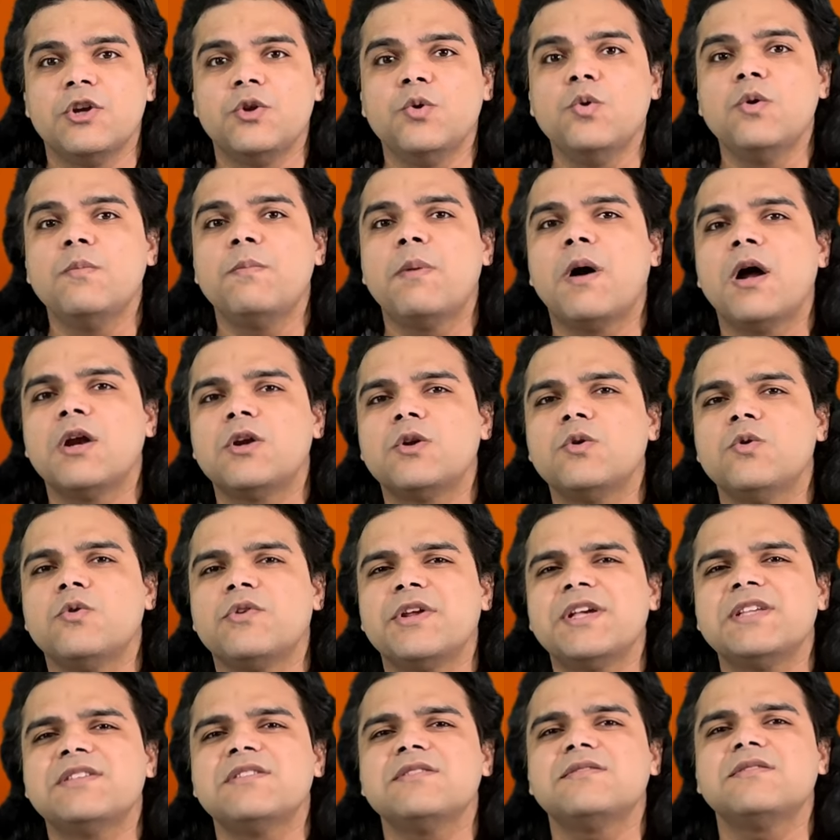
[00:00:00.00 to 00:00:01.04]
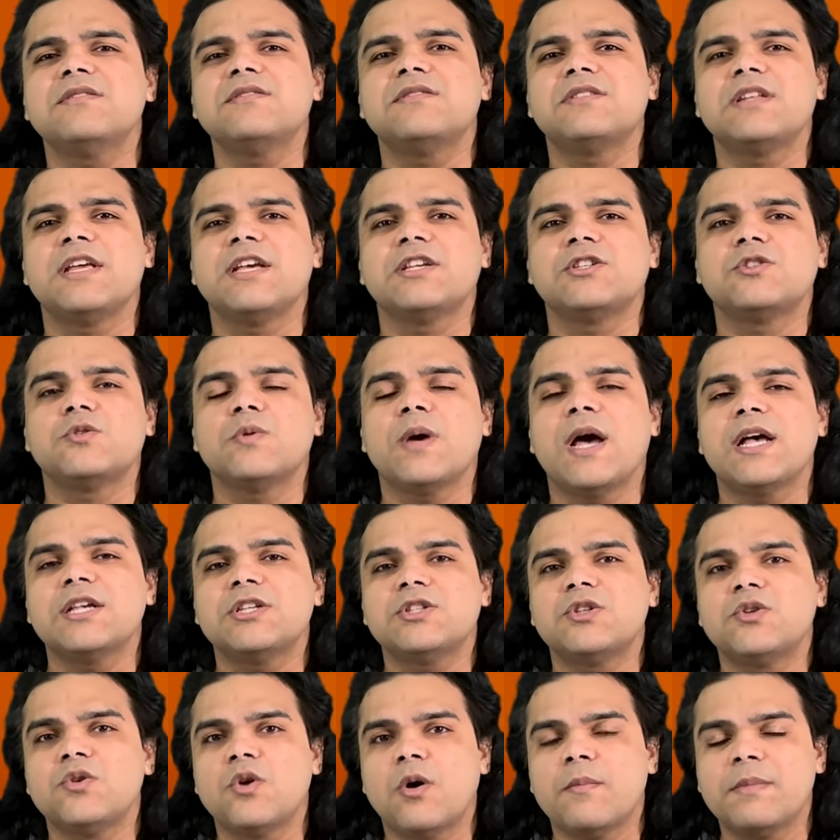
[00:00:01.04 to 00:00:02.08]
Dune Part 2 raises the stakes to
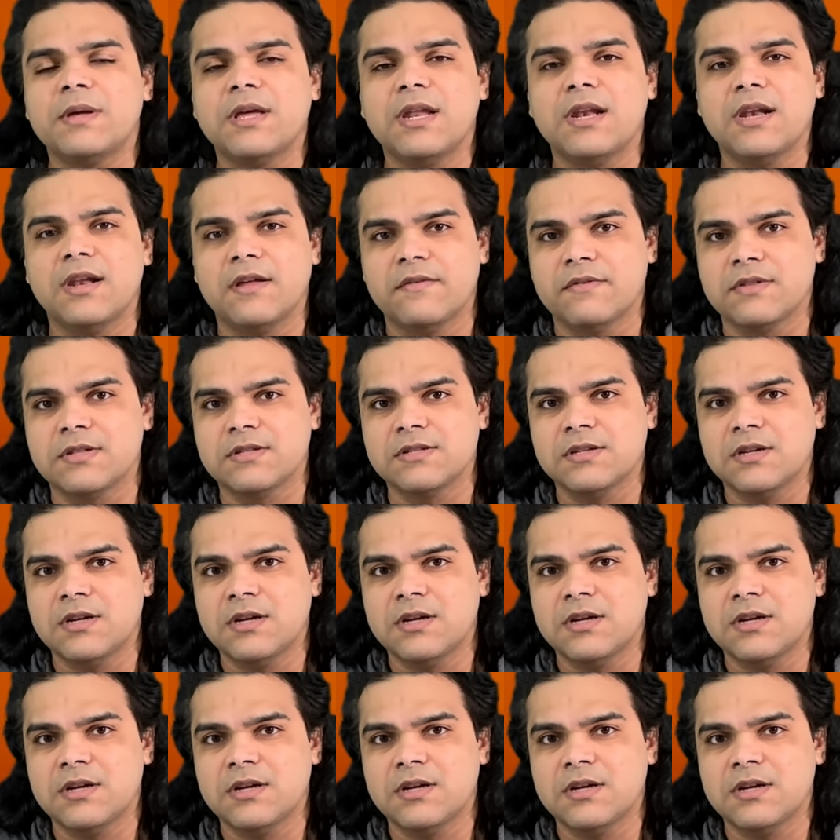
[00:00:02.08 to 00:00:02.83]
astronomical levels.